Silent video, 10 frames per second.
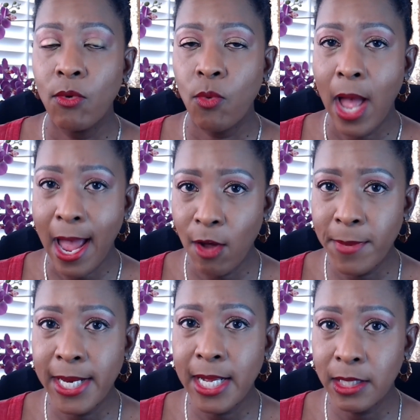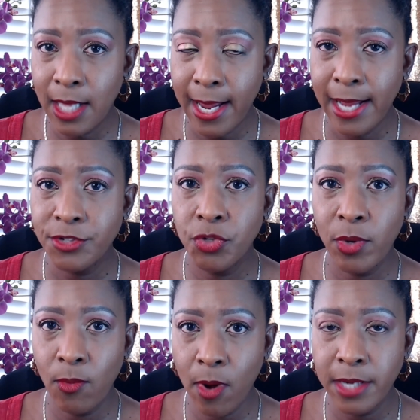How many clients do we
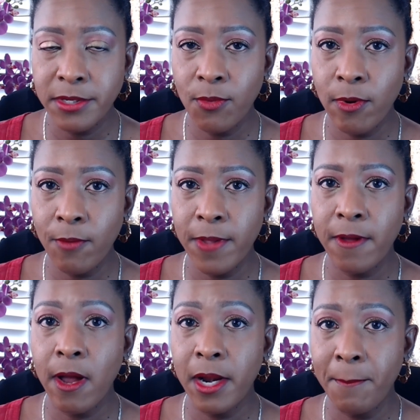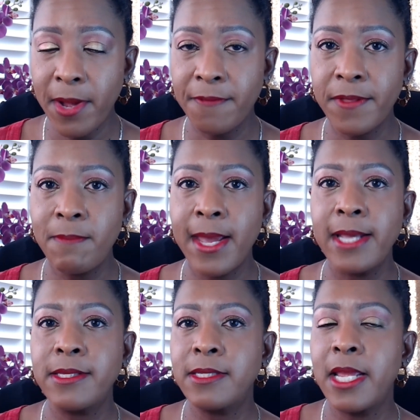want to work with on a monthly
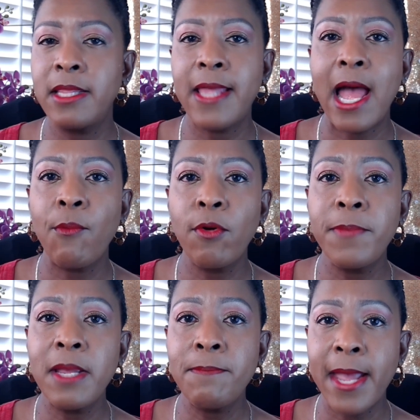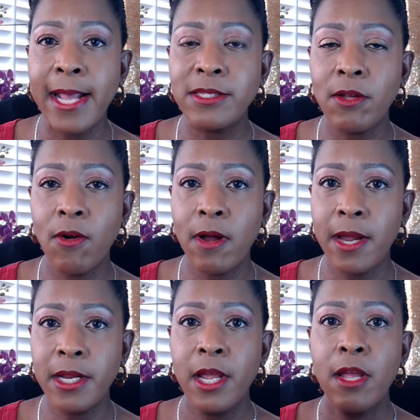basis? And that will be based
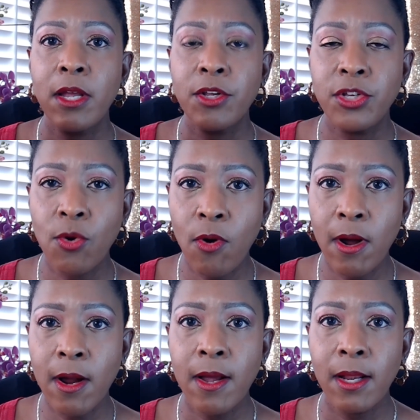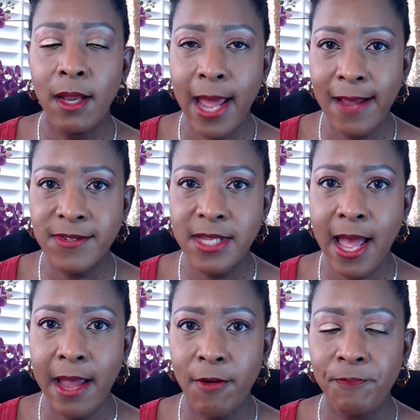on your
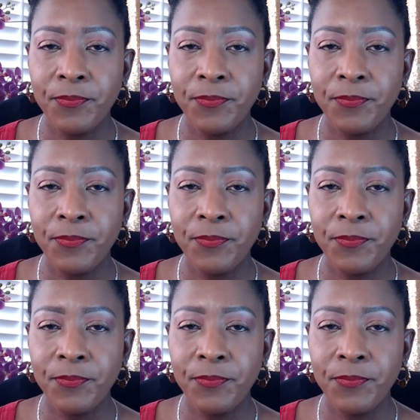lifestyle.